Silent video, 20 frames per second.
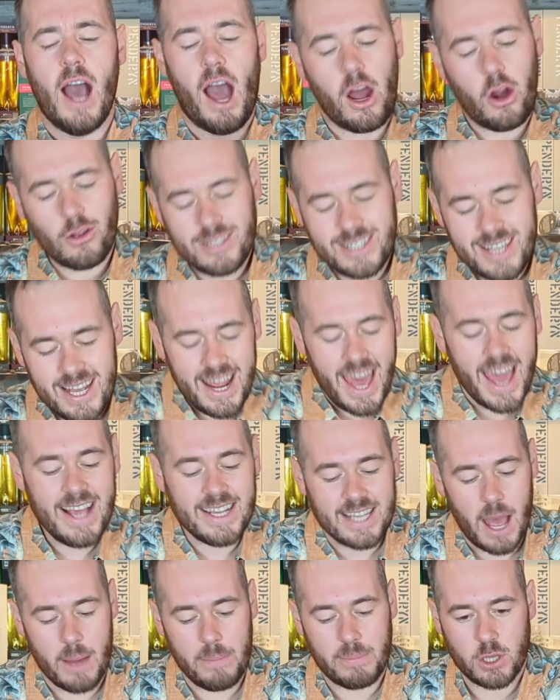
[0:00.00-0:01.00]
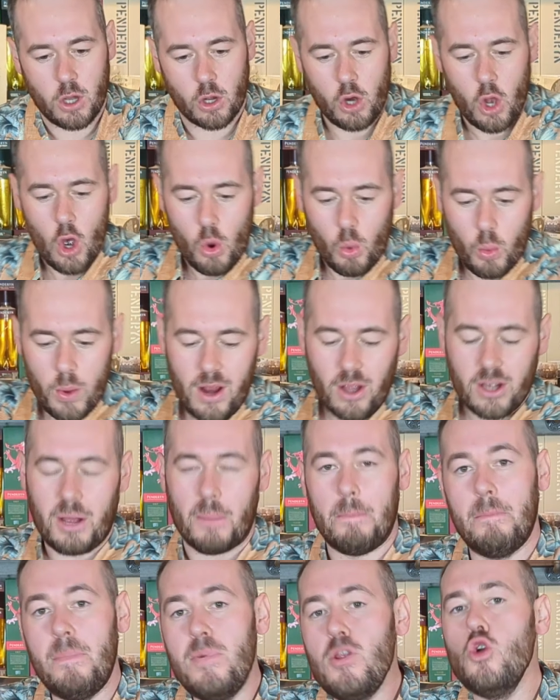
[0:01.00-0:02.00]
And on today's episode we look
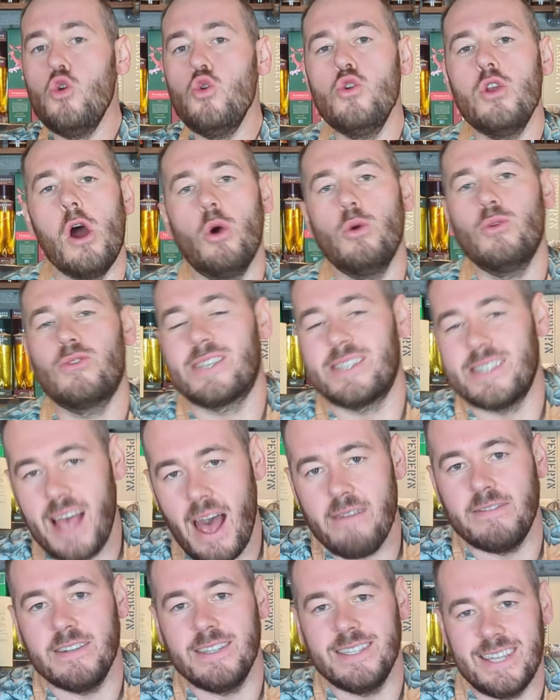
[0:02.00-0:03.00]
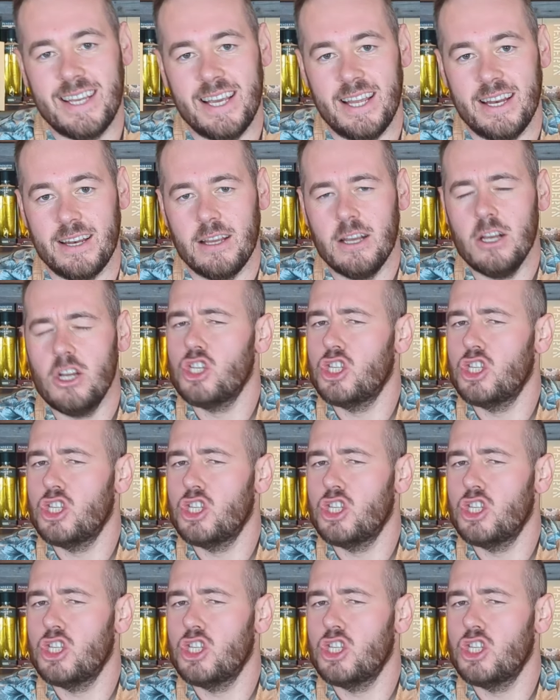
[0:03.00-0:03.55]
at Blue Note seventeen.